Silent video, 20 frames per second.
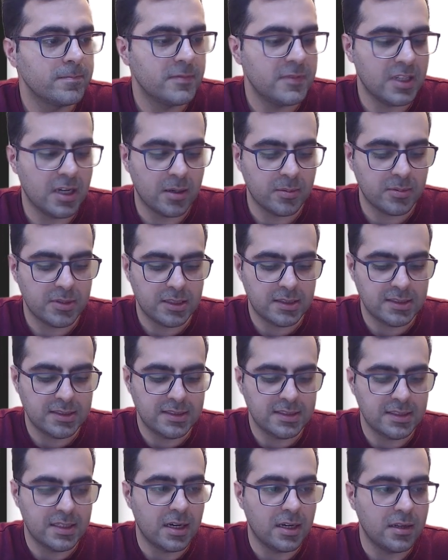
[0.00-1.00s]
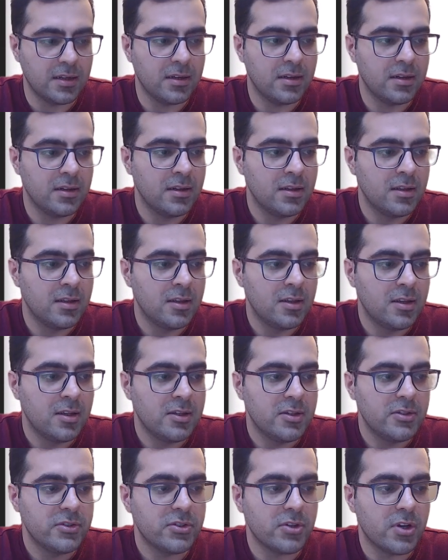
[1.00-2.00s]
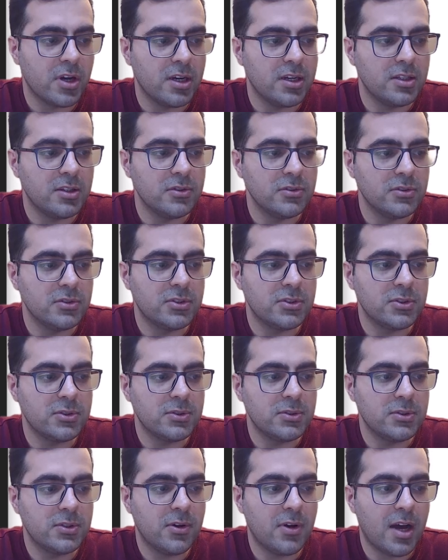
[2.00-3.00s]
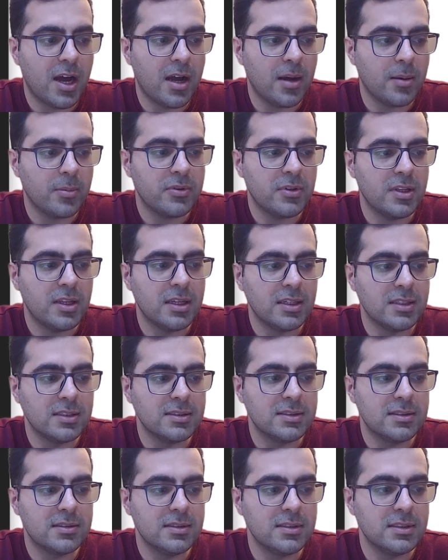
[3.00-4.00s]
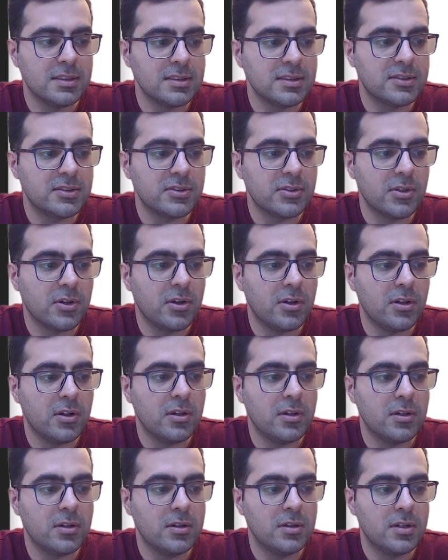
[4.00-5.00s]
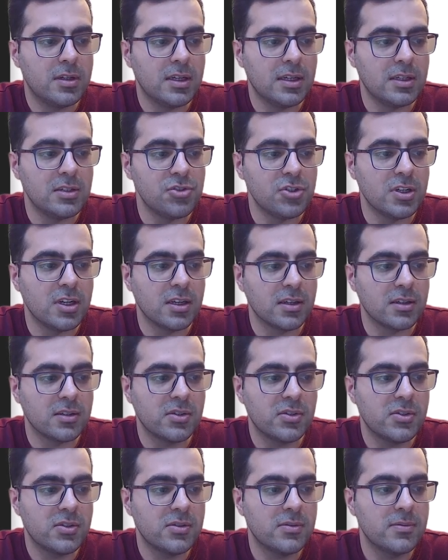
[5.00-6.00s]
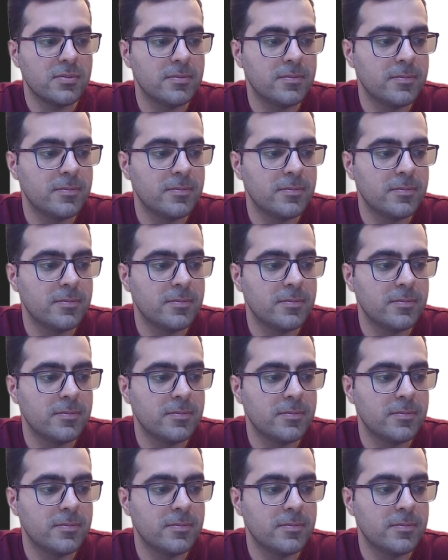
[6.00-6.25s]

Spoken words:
The update is done, so I do sudo apt install Nginx.